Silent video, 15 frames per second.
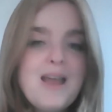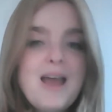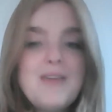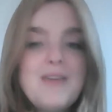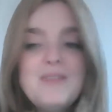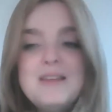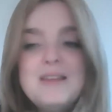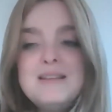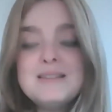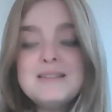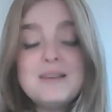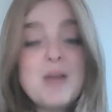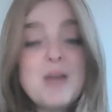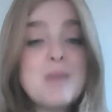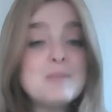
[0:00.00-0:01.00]
And he
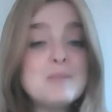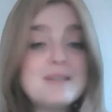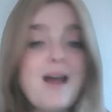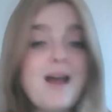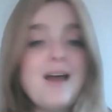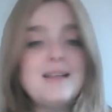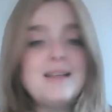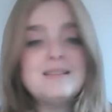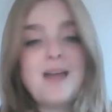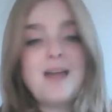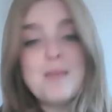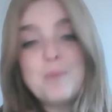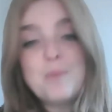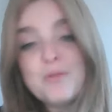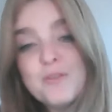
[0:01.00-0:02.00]
said, and besides,
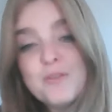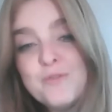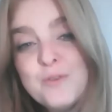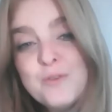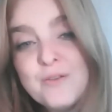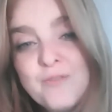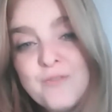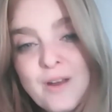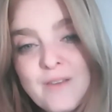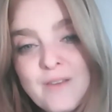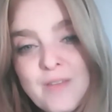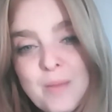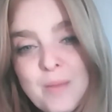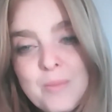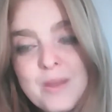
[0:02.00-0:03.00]
I put the food in front of
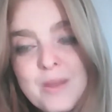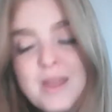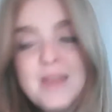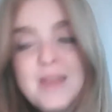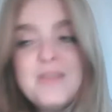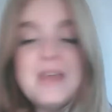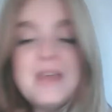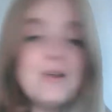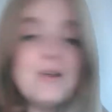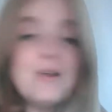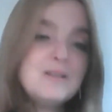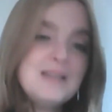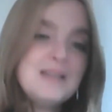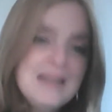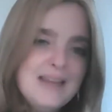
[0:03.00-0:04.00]
them. They
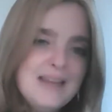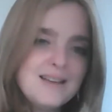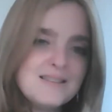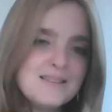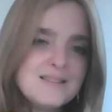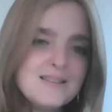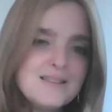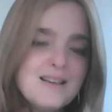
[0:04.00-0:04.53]
don't eat.